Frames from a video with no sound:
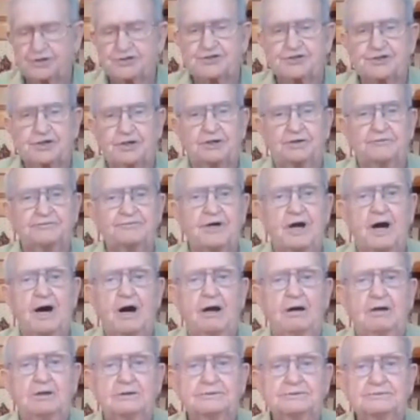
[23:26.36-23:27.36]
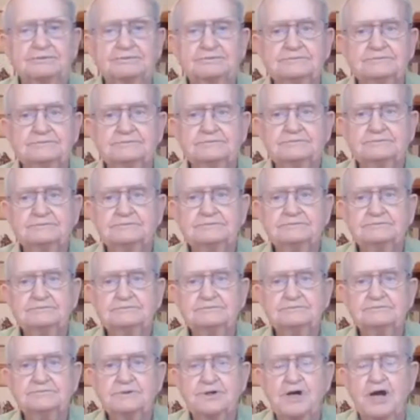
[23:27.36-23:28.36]
Son of God.
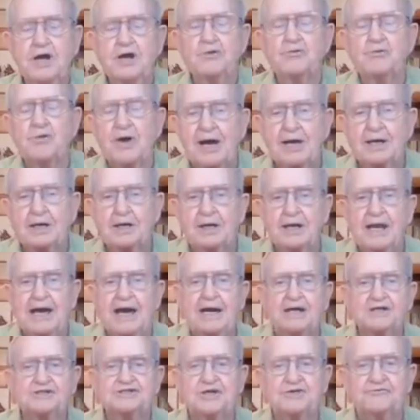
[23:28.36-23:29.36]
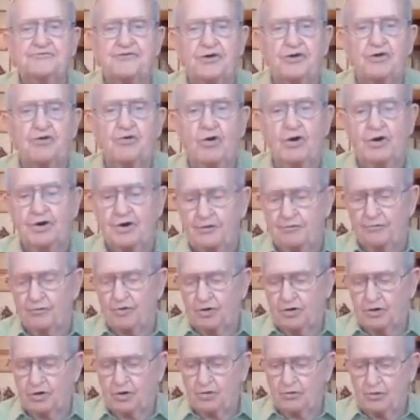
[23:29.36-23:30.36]
He recognized him for what he
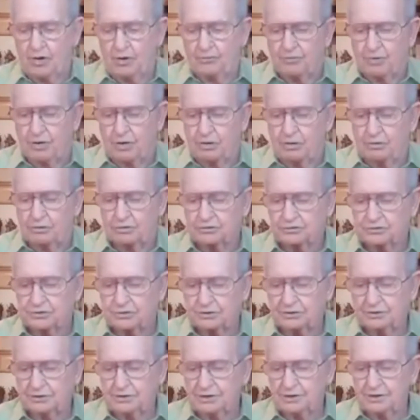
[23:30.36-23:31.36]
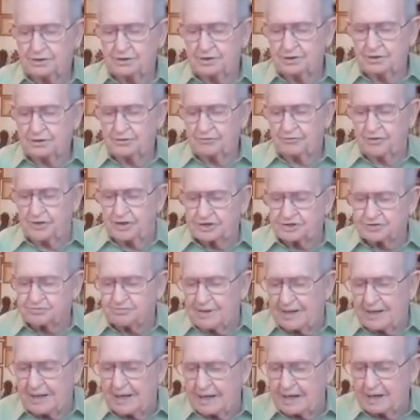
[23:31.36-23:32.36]
was, who he was. This
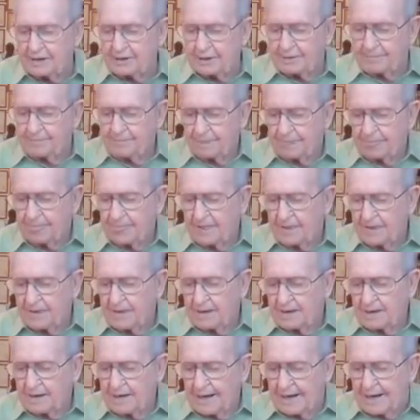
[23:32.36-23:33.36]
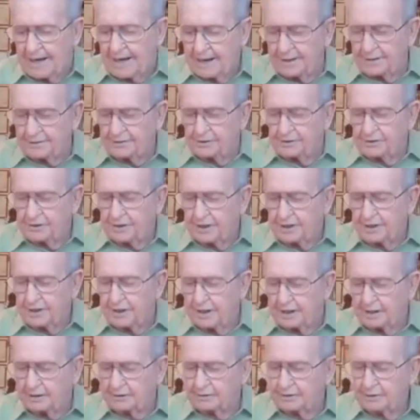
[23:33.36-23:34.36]
man had he
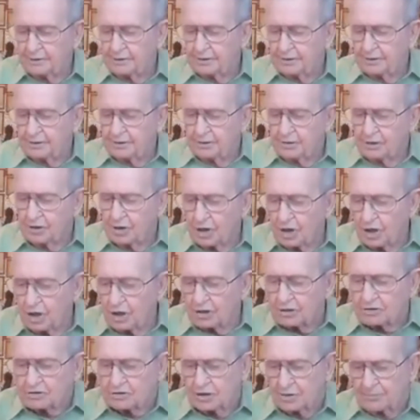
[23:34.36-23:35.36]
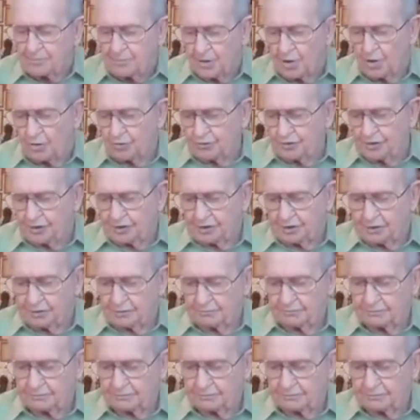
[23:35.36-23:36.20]
had looked upon him.